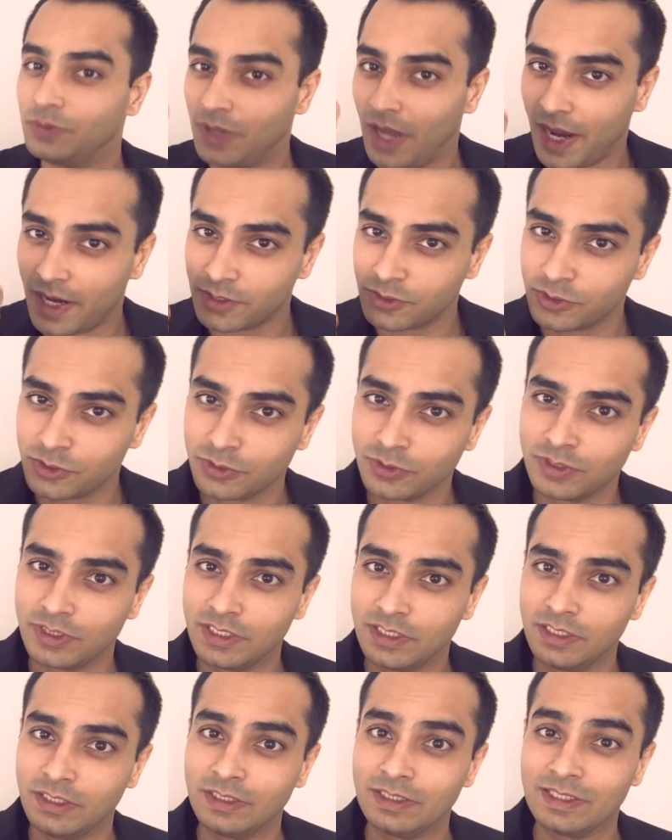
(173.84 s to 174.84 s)

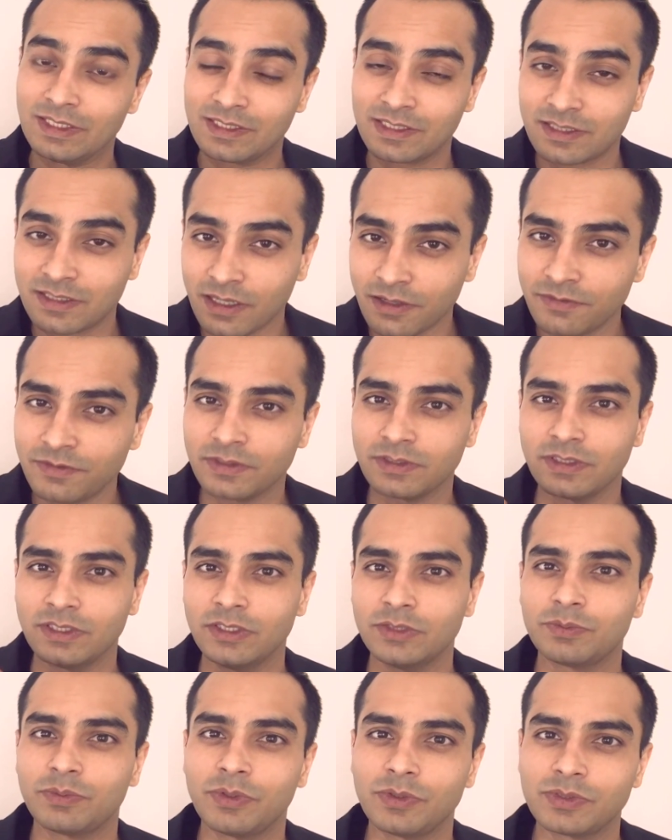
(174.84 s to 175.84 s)
actually discover
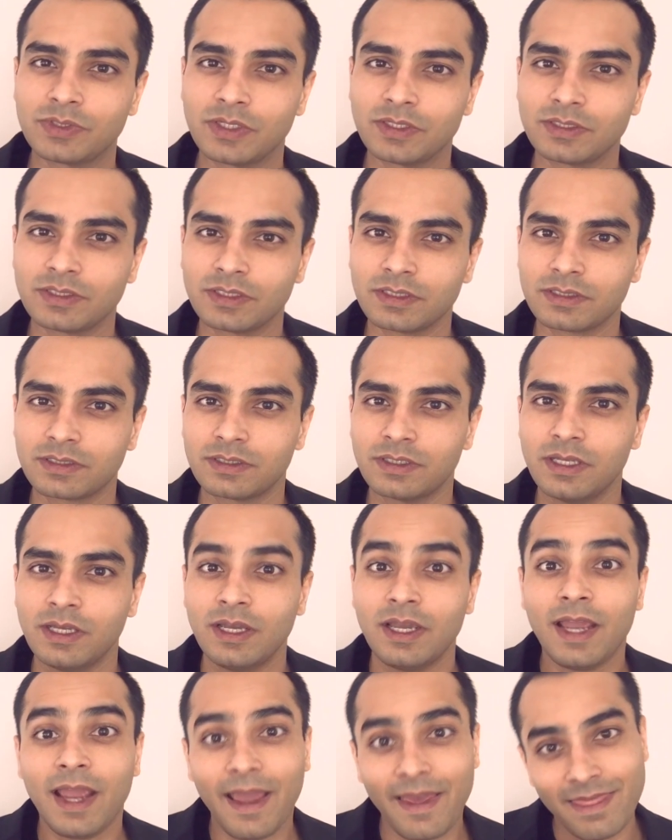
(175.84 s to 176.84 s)
these processes
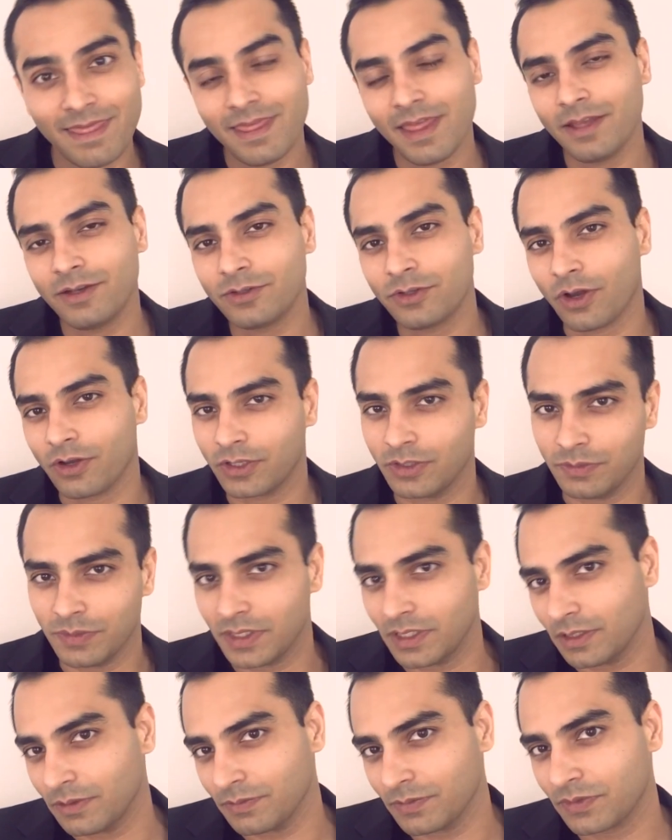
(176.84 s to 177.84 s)
and then document
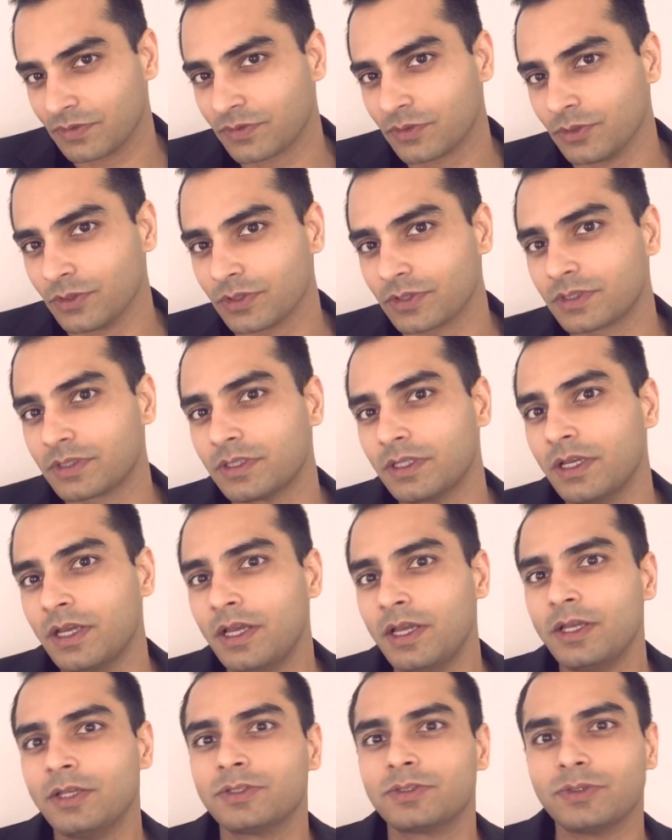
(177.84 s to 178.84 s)
them, of course.
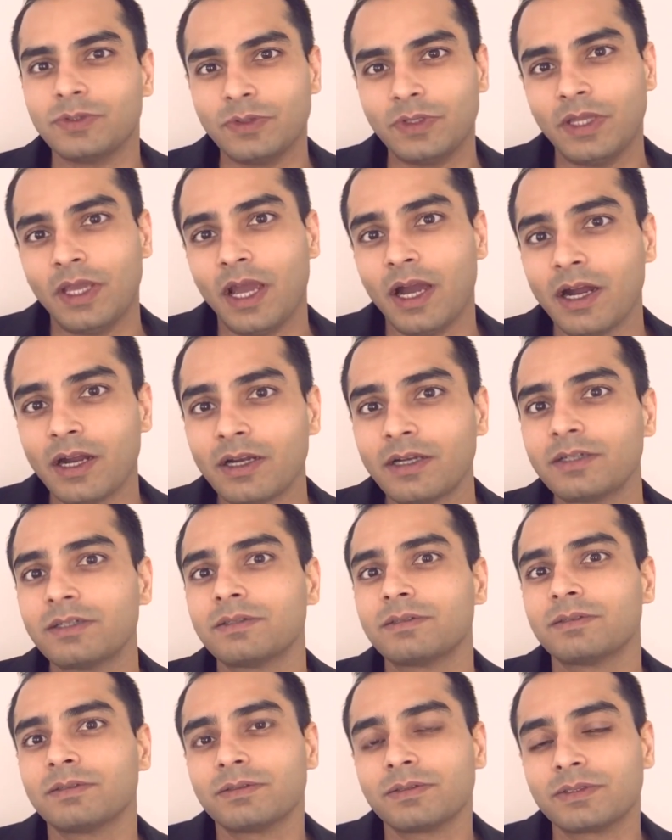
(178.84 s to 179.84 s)
So they are
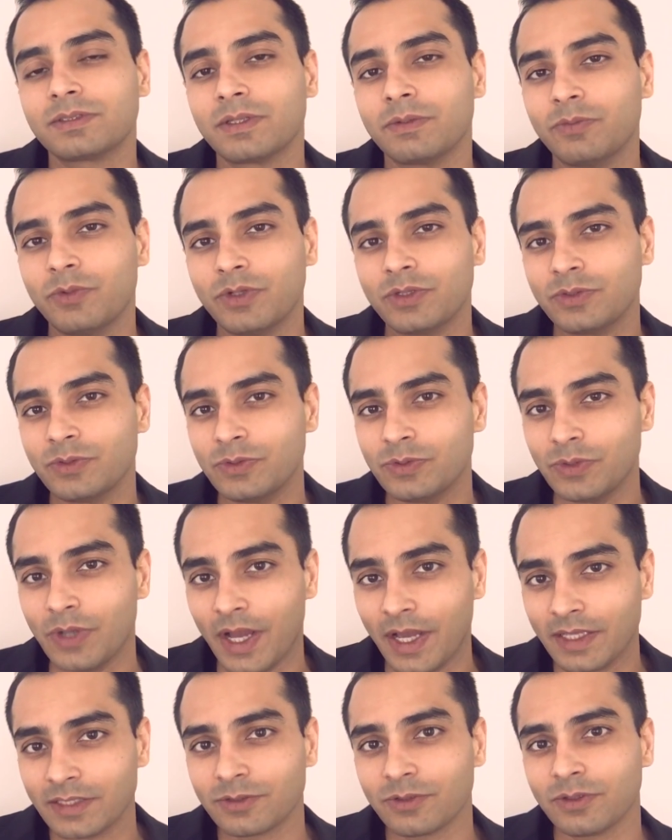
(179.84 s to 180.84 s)
someone who
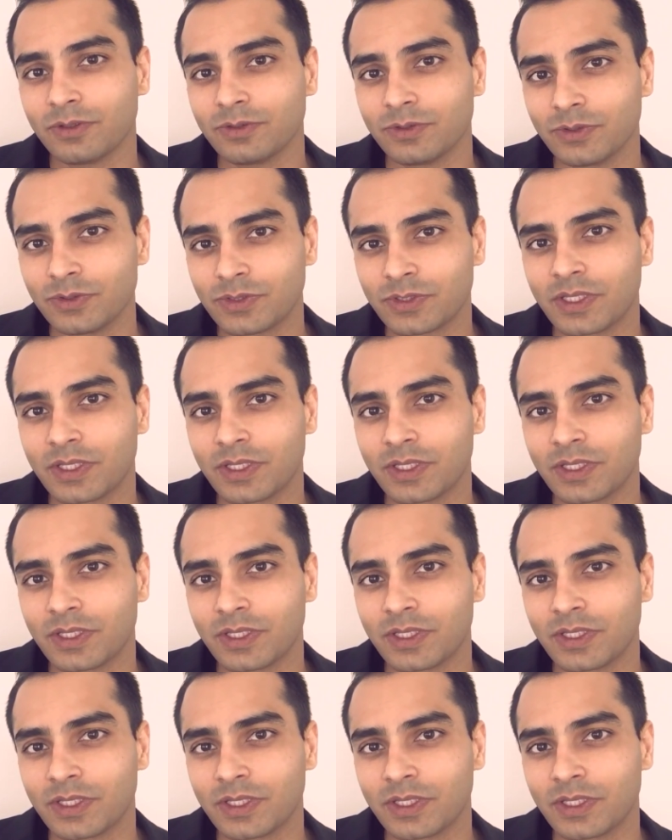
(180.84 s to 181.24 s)
has all those